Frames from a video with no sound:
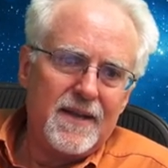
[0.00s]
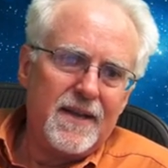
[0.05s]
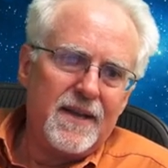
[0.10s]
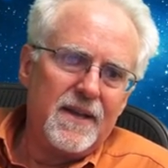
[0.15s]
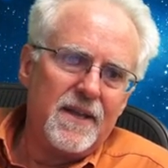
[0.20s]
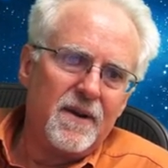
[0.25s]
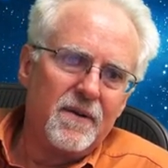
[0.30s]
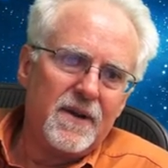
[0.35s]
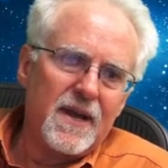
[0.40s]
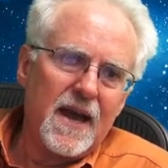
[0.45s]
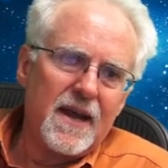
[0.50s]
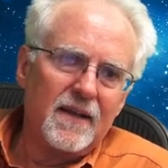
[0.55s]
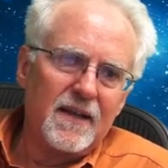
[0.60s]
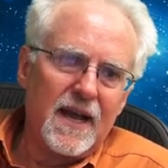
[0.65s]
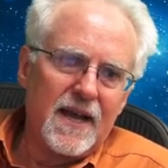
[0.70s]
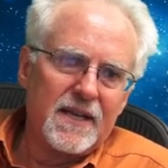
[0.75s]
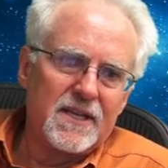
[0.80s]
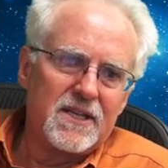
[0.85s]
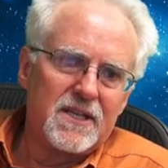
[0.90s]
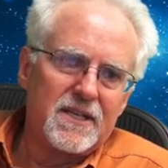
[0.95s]
you know, kind of
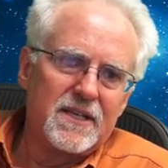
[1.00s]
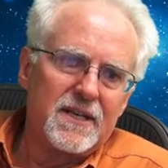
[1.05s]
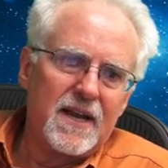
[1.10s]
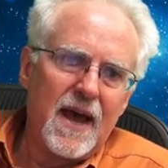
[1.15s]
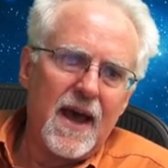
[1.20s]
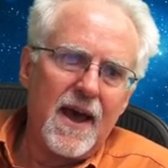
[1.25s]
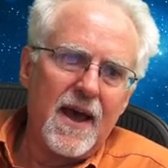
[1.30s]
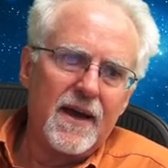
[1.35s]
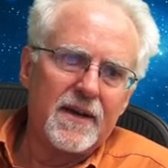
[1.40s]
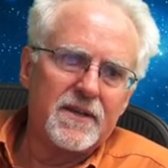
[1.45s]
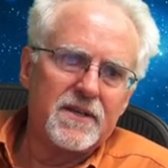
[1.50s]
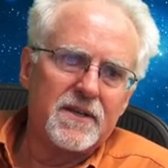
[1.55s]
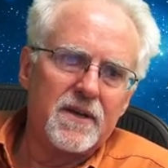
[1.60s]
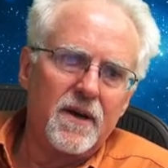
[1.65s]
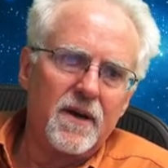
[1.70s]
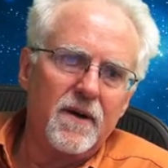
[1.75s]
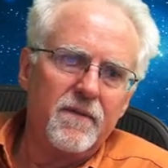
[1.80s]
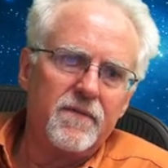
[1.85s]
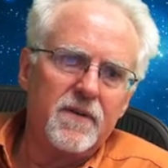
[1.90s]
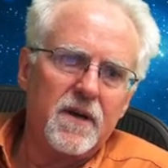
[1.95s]
like stacks
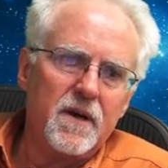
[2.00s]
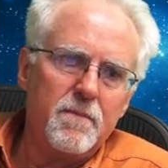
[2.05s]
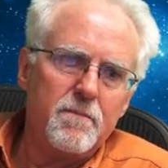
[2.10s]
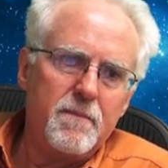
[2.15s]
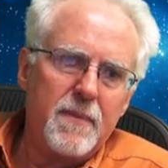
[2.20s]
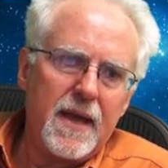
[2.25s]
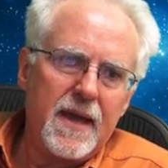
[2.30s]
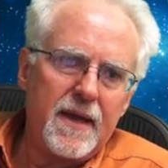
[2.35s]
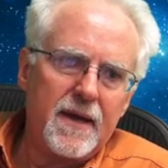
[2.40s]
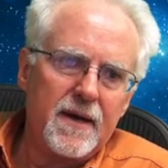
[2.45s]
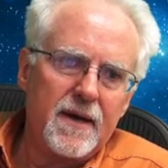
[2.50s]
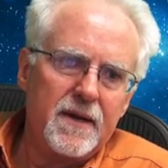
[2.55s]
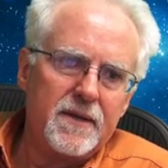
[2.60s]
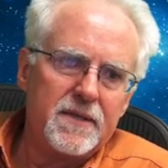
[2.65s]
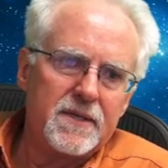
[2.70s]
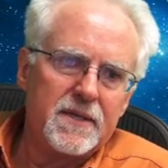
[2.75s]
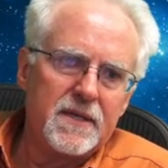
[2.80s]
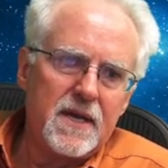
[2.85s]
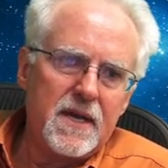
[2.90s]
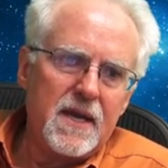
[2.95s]
of
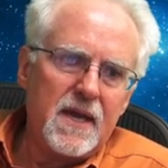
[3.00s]
commands,